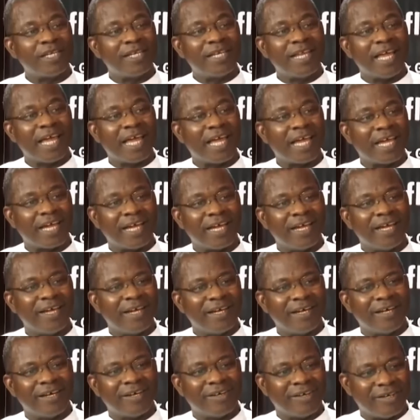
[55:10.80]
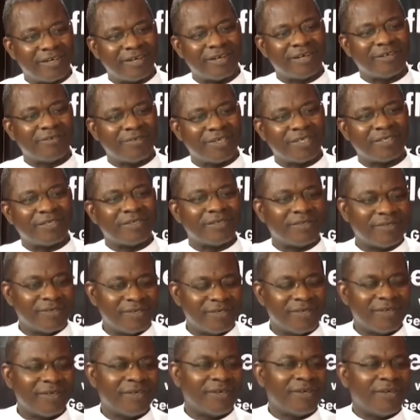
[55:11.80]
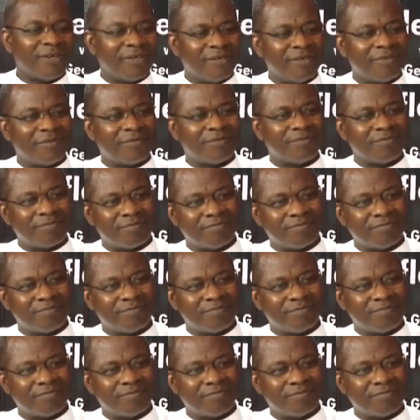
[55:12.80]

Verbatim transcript: in their there. culture, they have in their culture, were